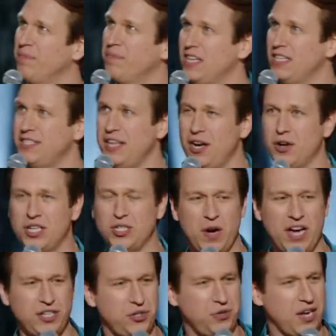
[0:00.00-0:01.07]
This theater is way
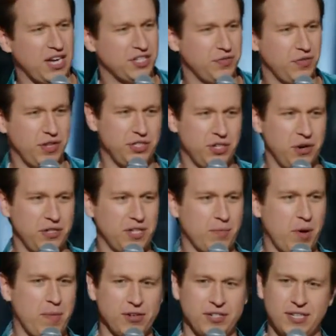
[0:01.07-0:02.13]
too nice for the jokes I'm
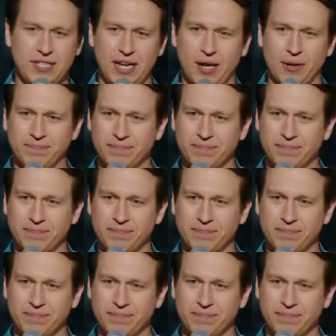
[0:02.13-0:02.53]
about to tell.